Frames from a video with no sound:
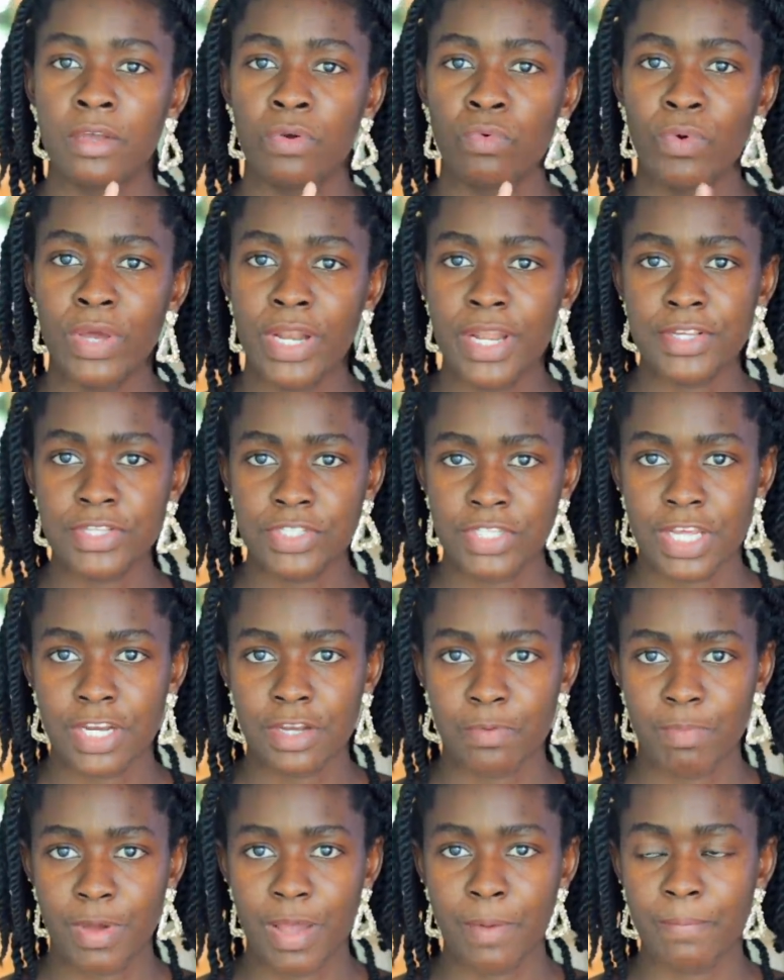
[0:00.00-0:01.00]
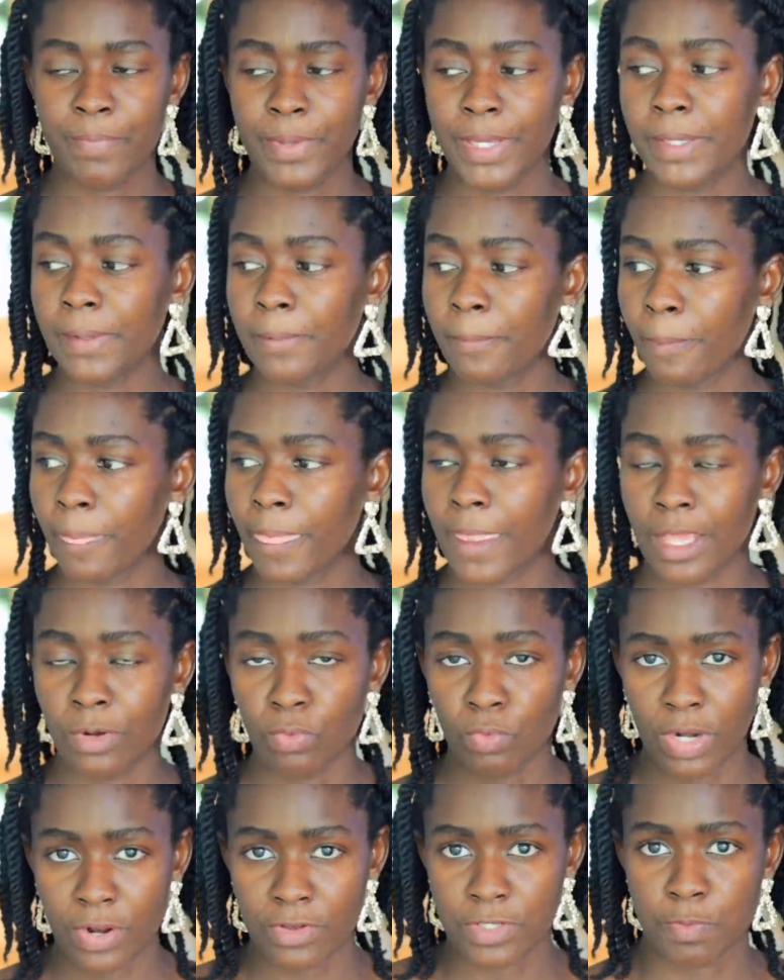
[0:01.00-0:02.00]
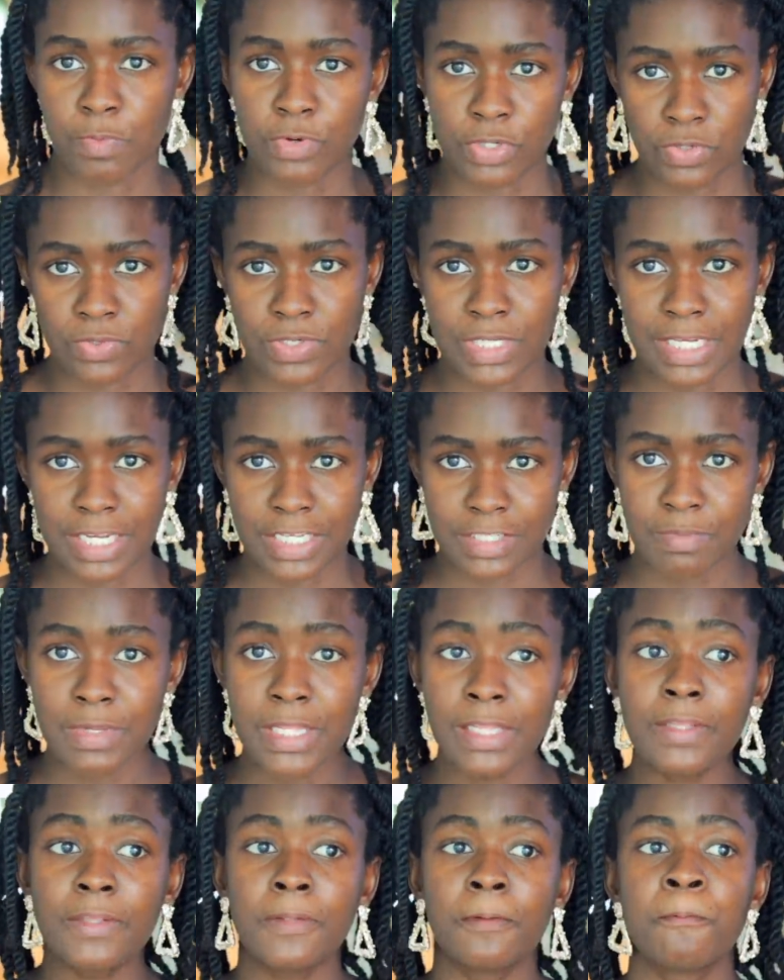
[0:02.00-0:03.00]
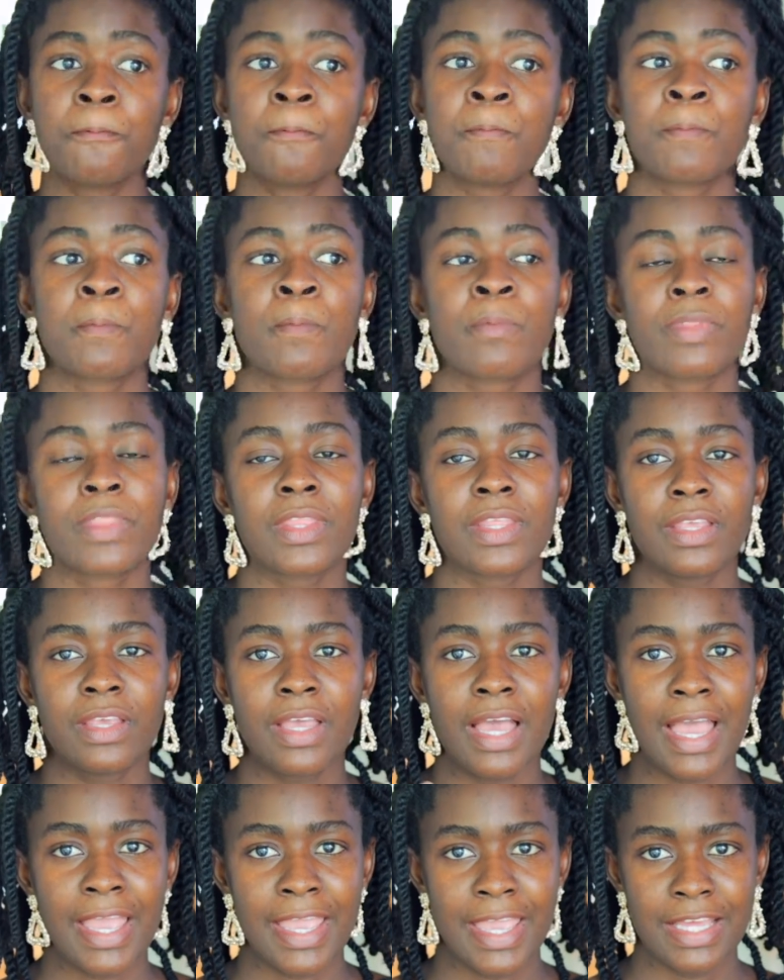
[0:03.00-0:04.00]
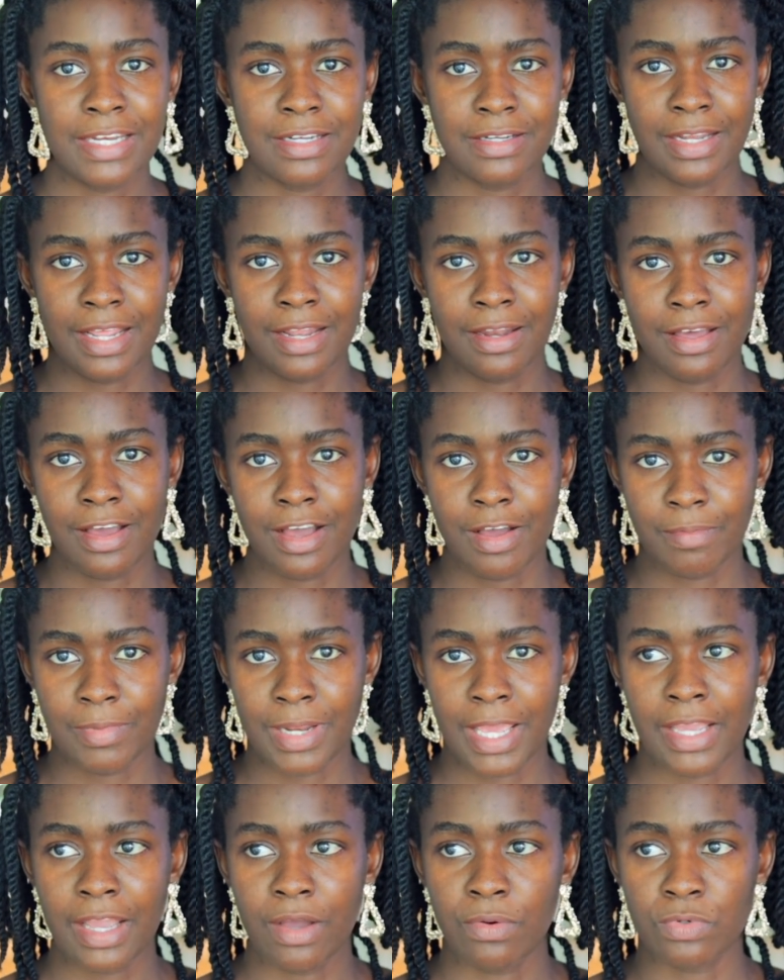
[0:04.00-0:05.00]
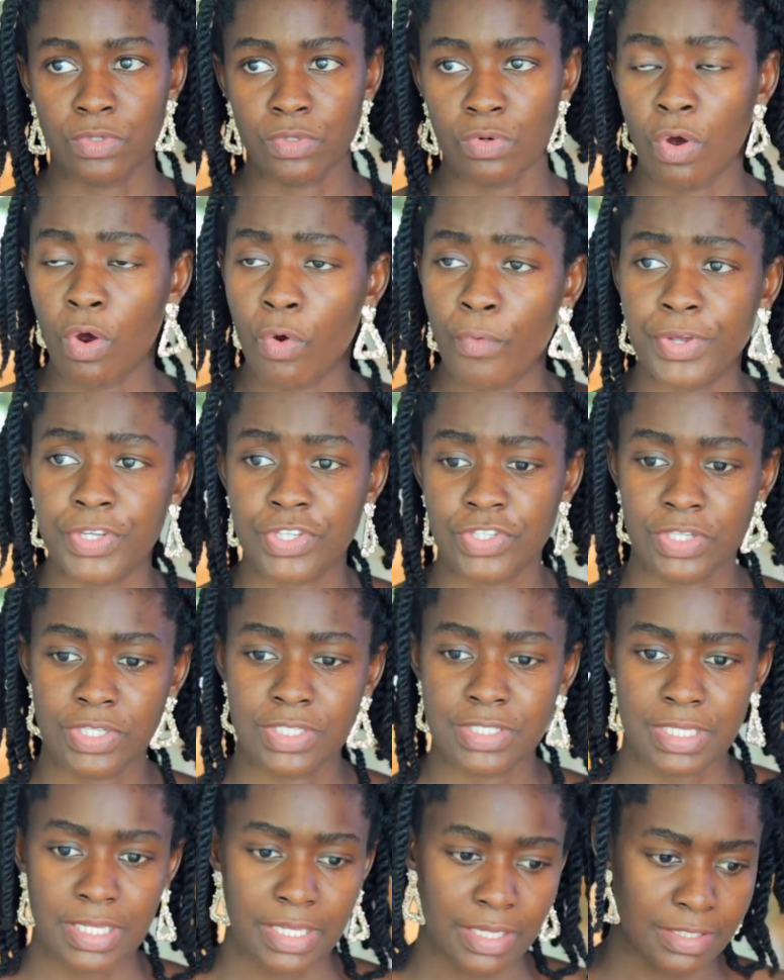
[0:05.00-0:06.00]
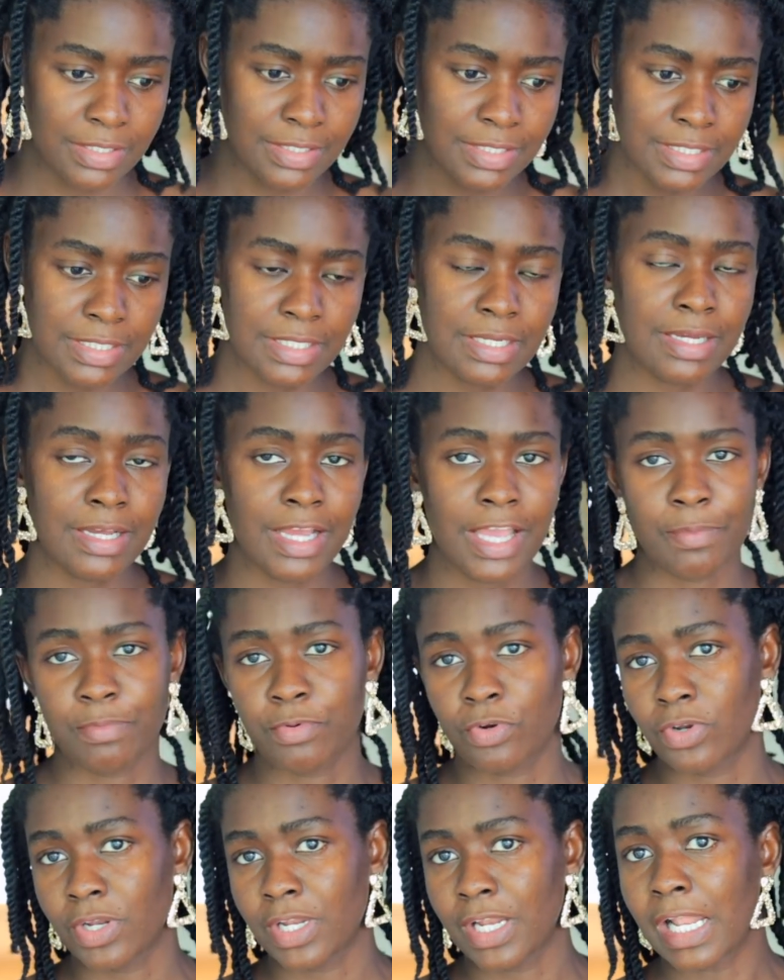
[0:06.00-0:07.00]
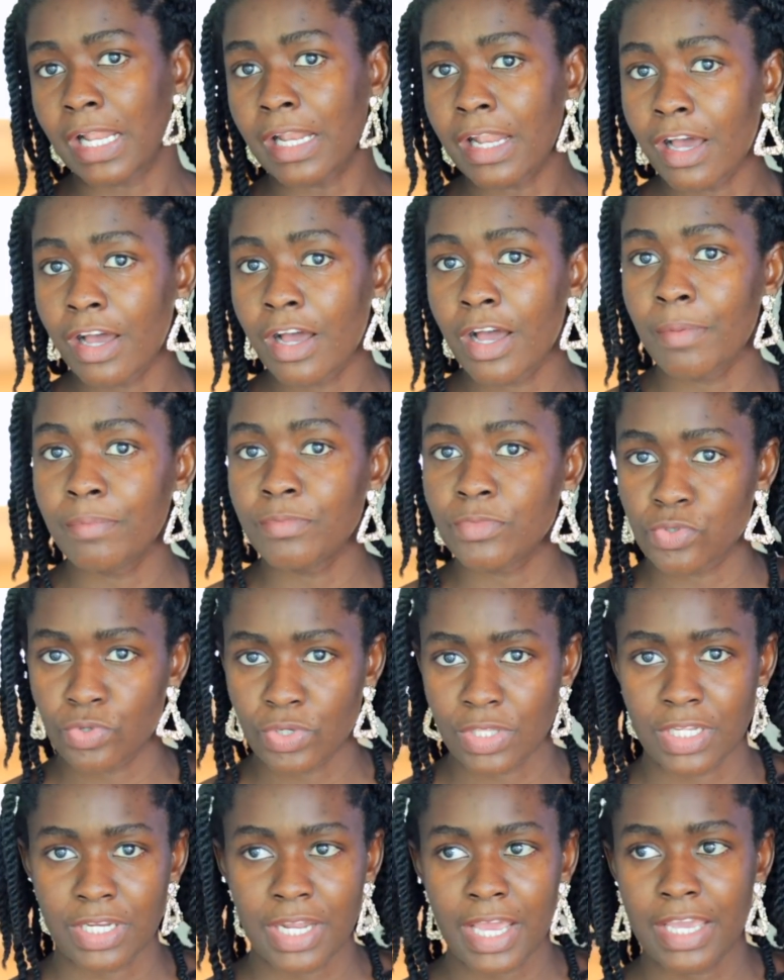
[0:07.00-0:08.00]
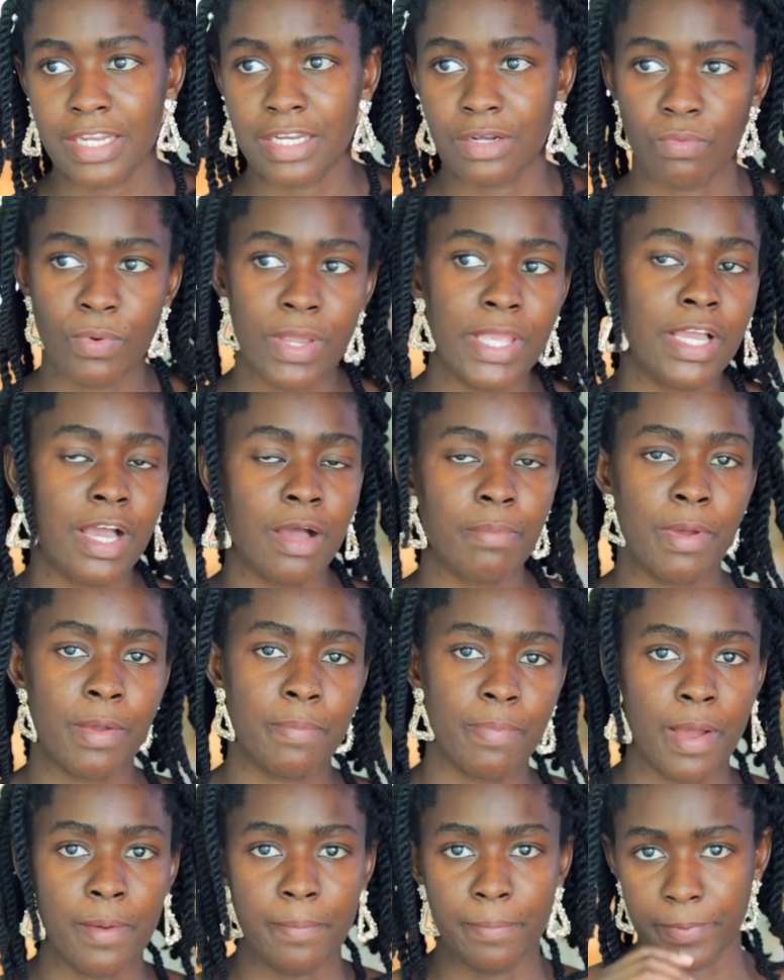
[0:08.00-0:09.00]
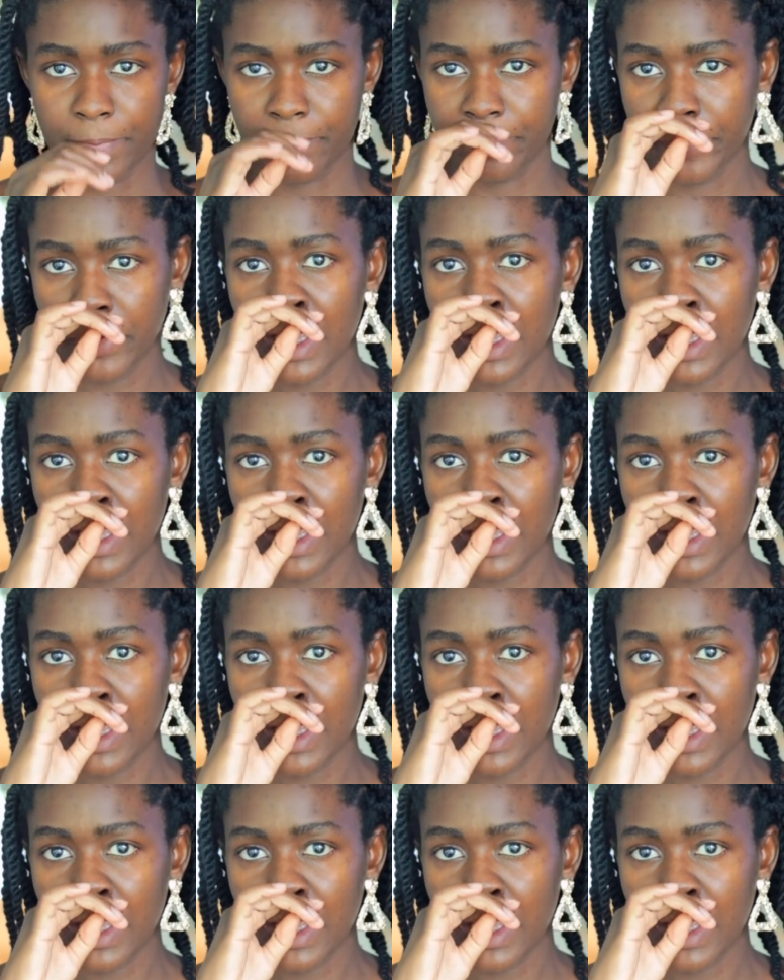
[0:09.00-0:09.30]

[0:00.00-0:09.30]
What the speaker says: when I started pumping and when I was producing less milk, I had an alarm. Like, I would always just say, I put on an alarm during the night, I wake up, I pump.